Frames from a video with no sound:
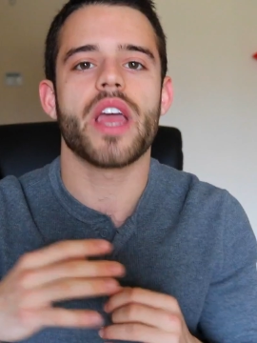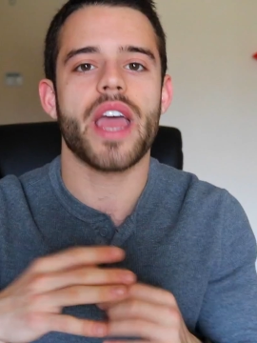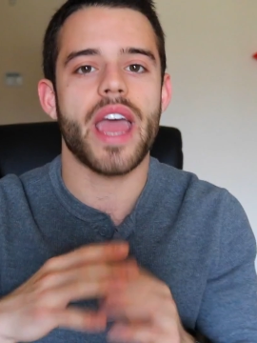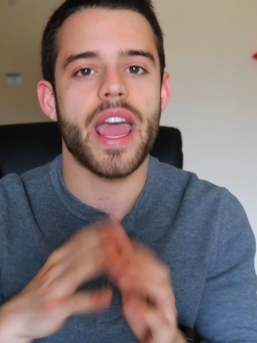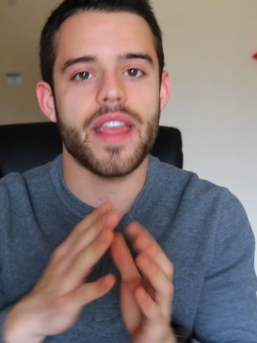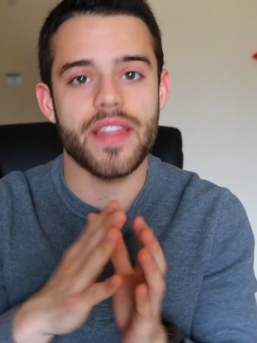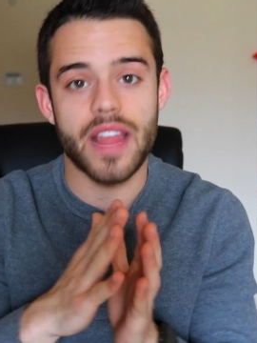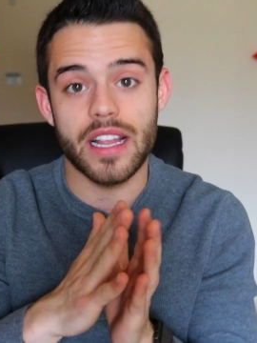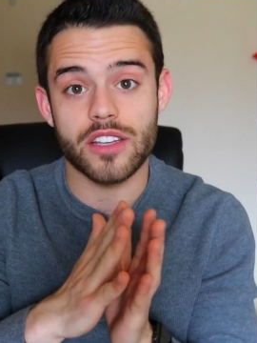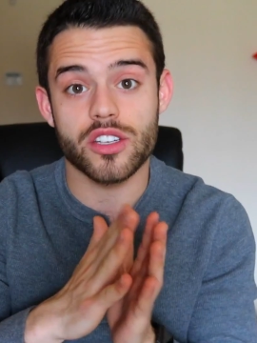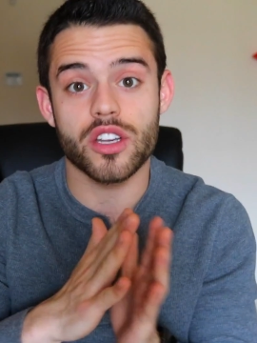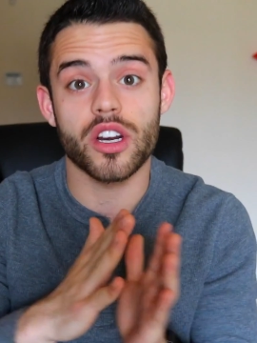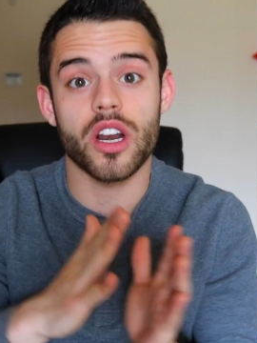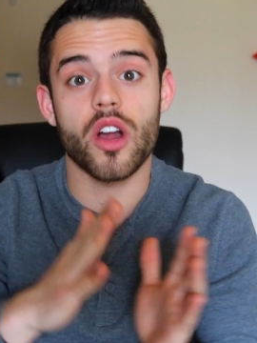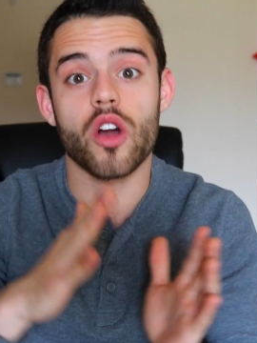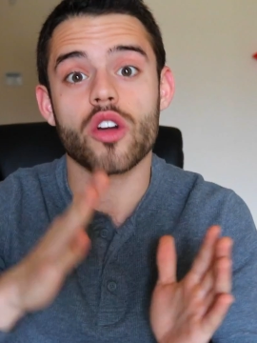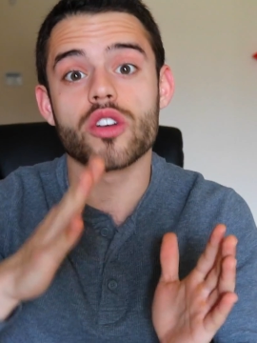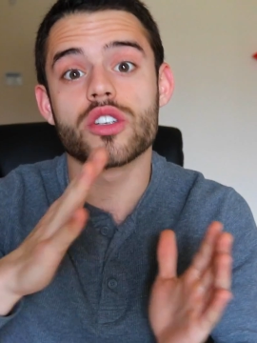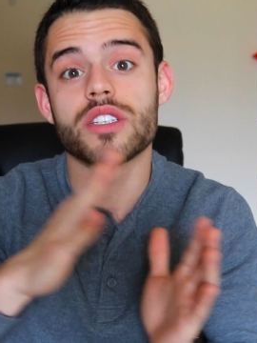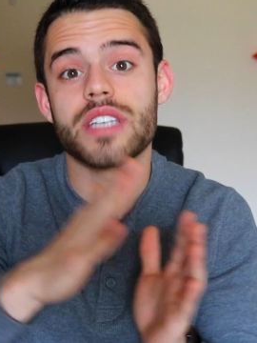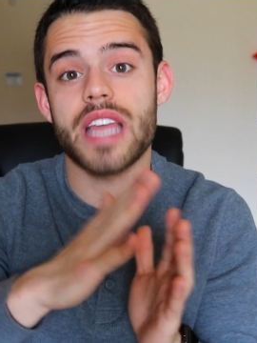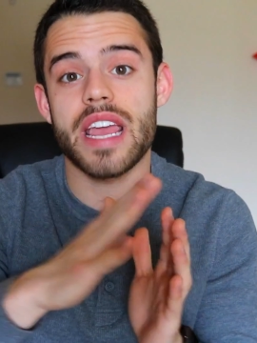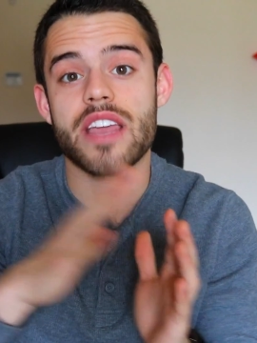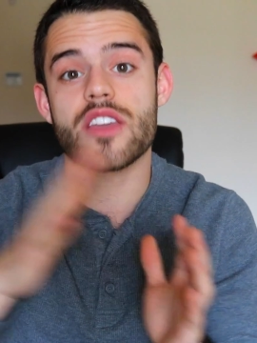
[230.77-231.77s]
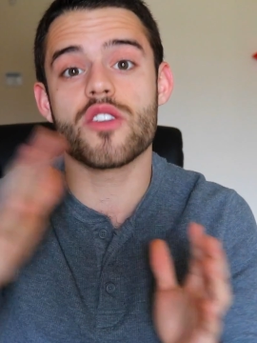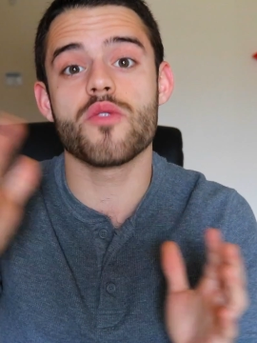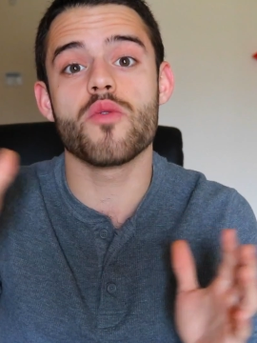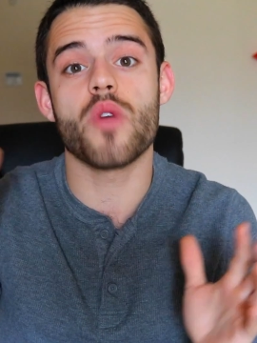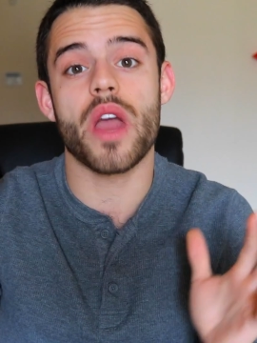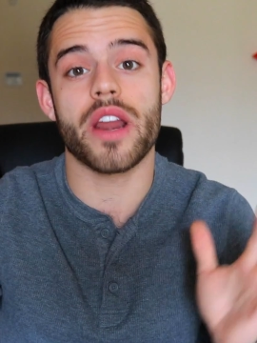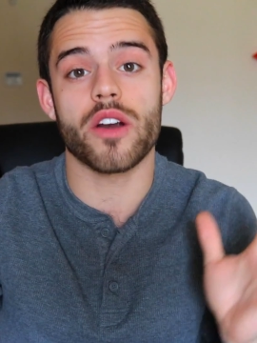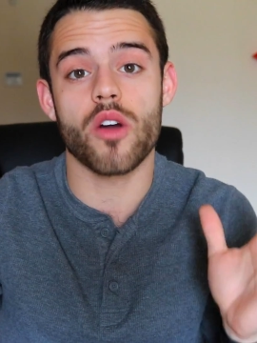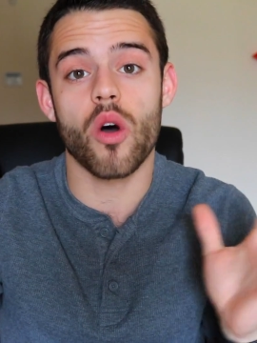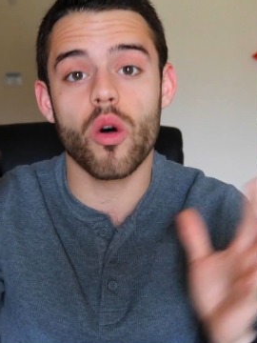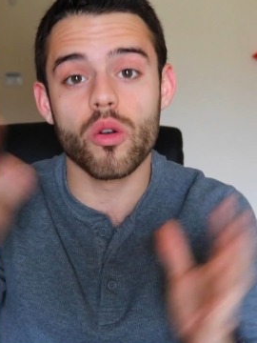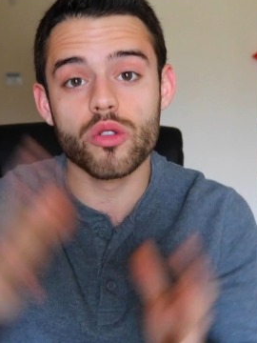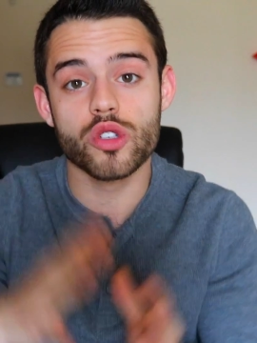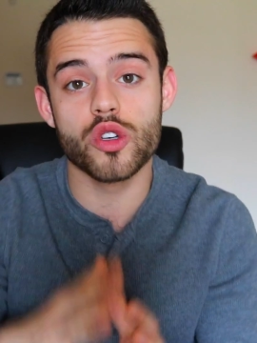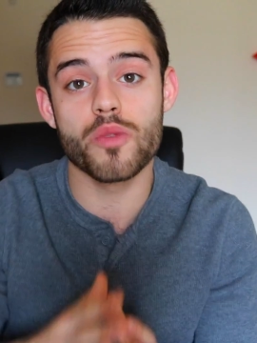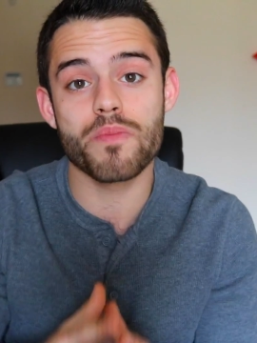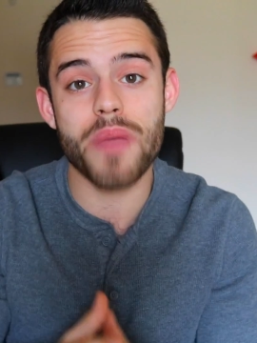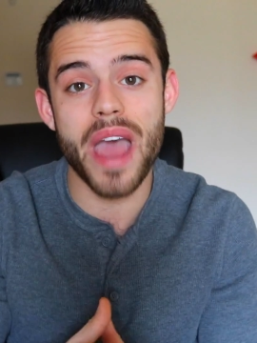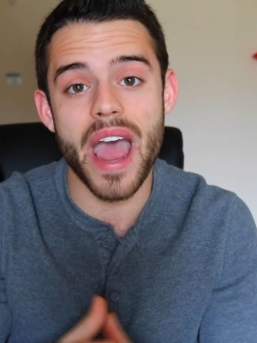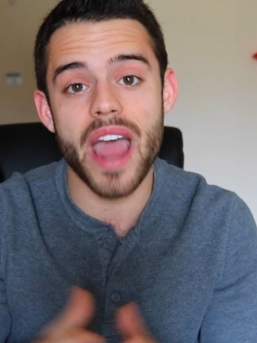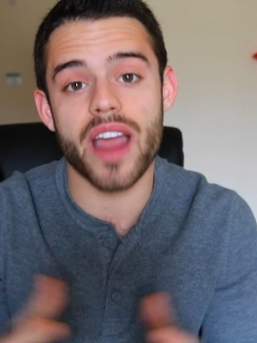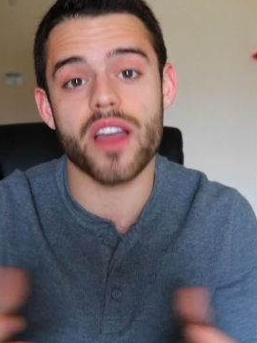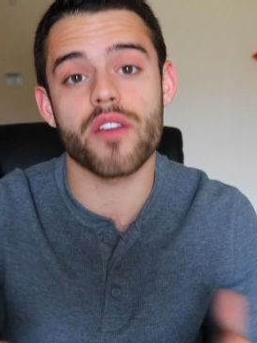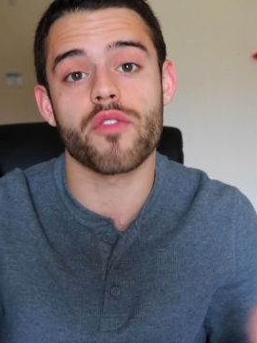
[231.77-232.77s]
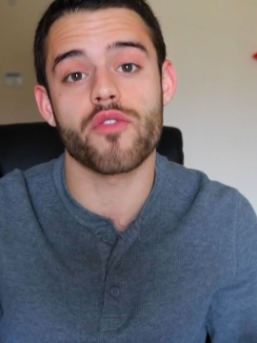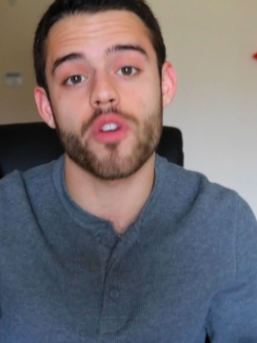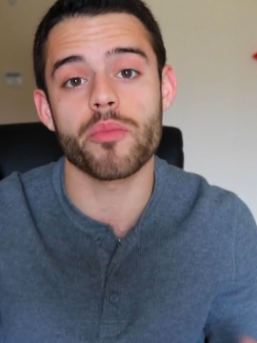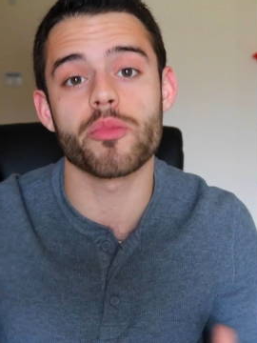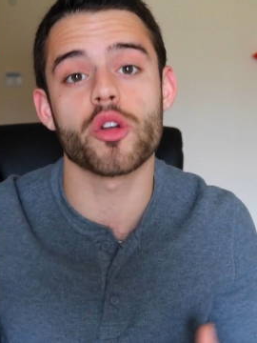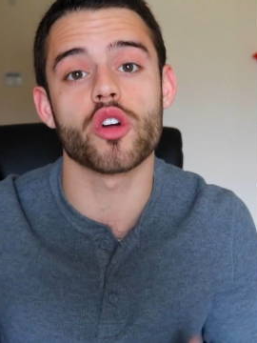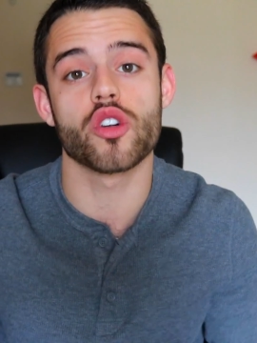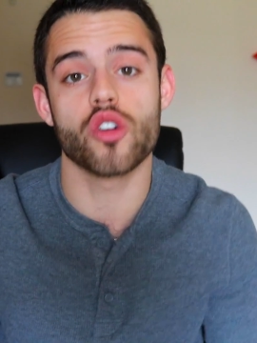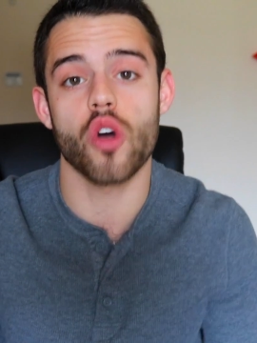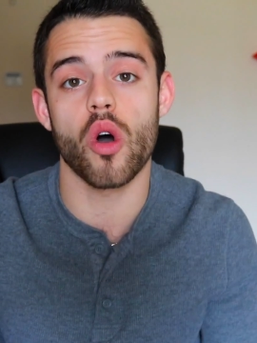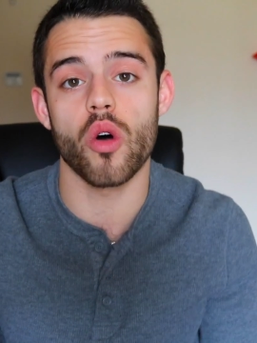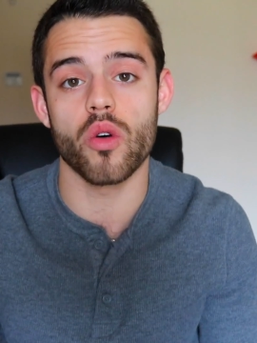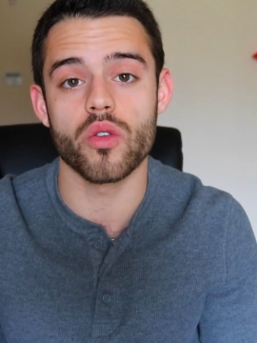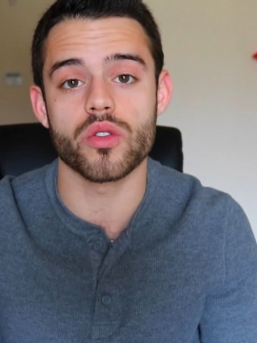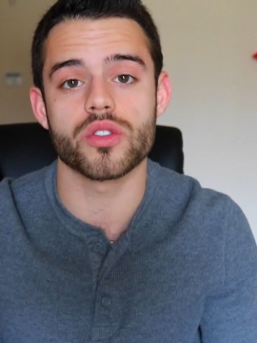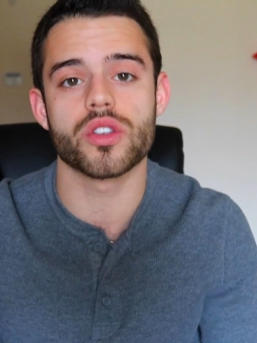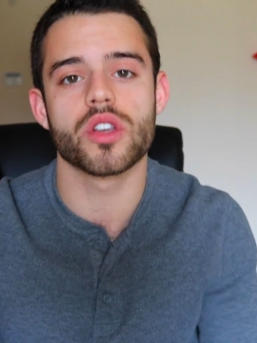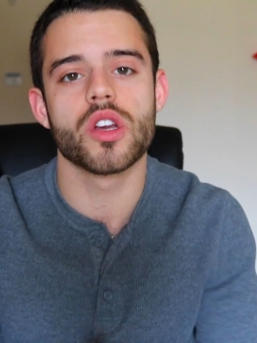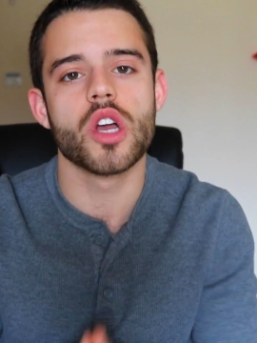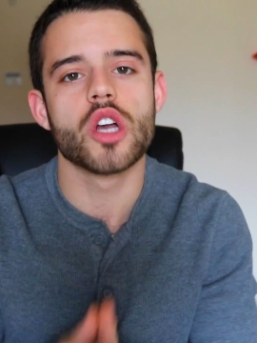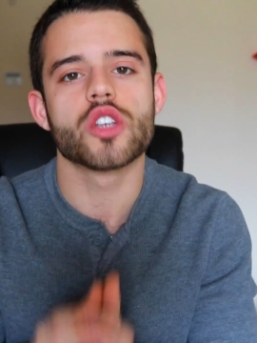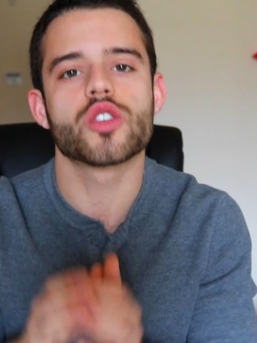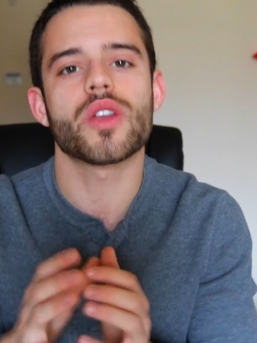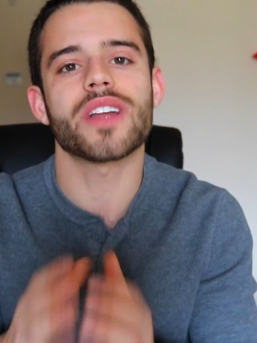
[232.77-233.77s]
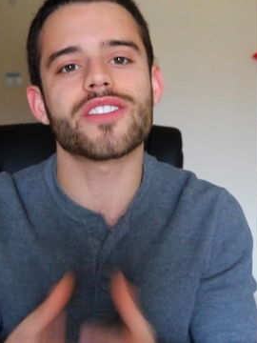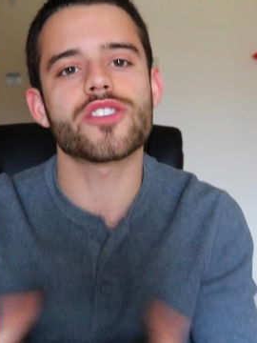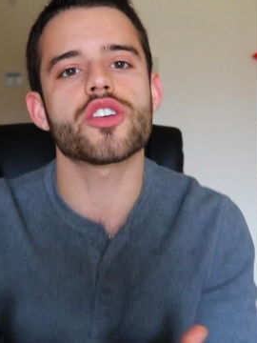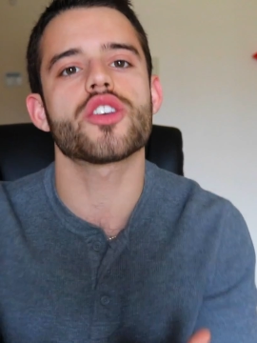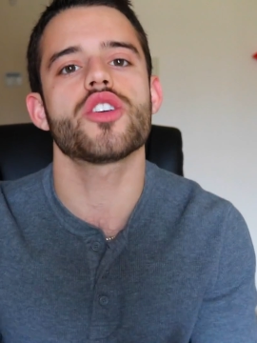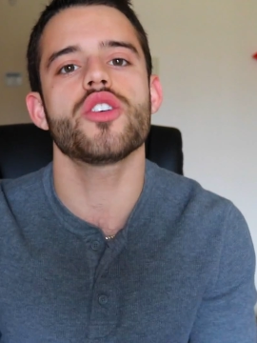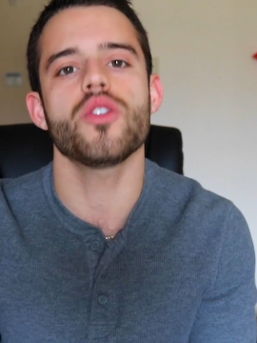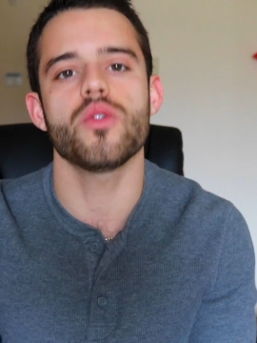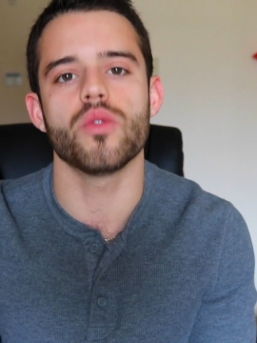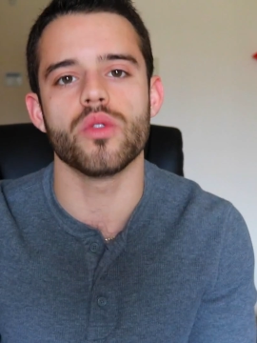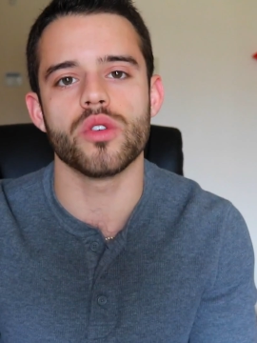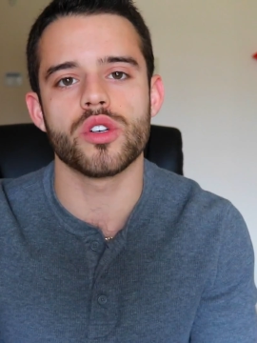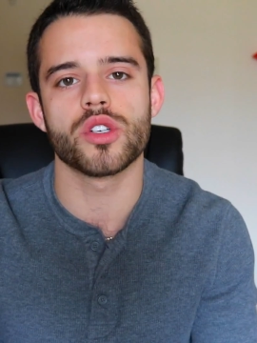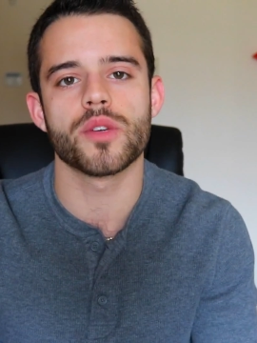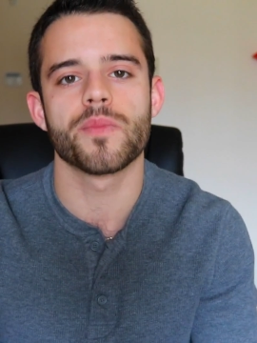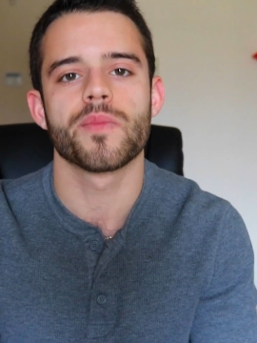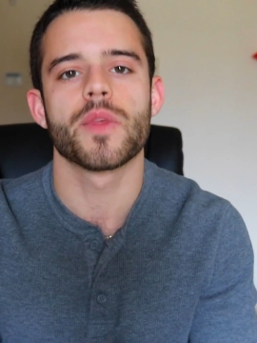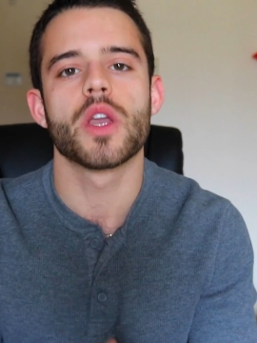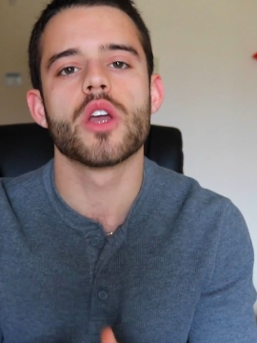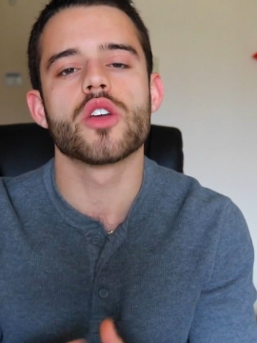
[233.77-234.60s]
and that's going to take you and hold you back from your goals. So that's huge.